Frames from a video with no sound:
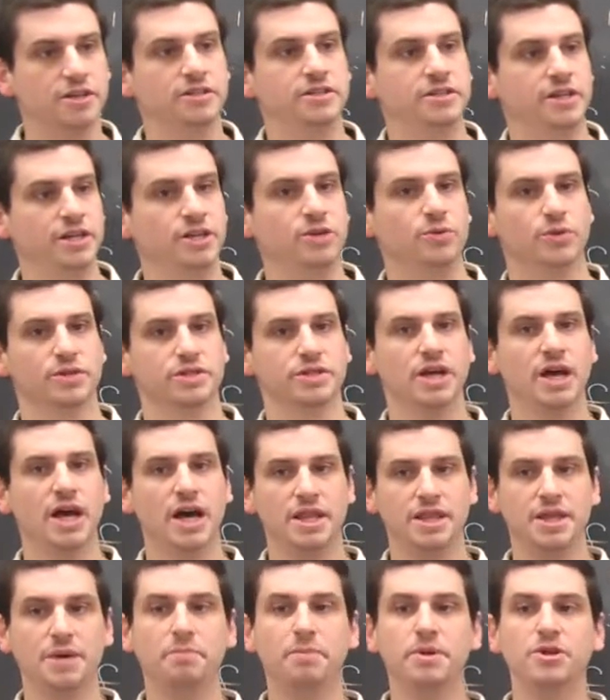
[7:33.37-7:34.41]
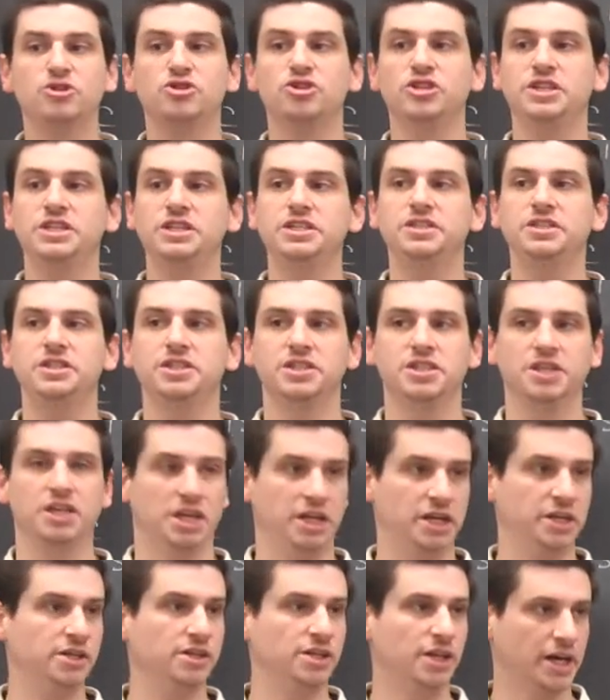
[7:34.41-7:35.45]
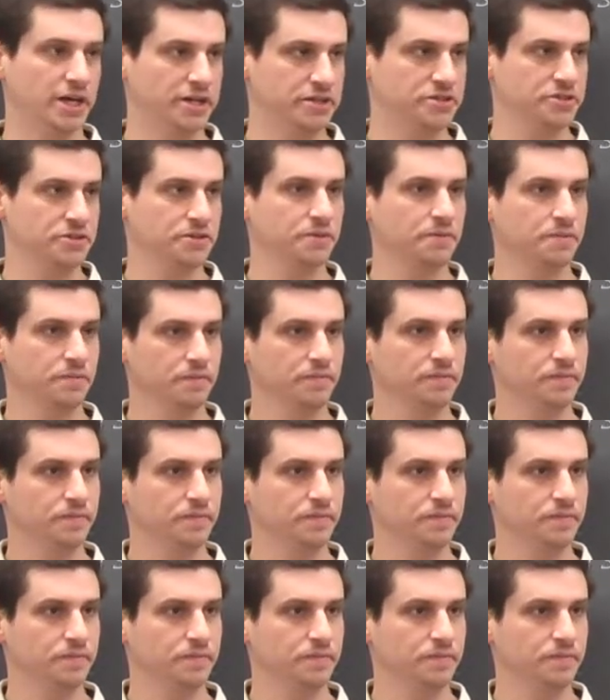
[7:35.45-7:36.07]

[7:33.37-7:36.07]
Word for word: are continuous. They're much easier to analyze.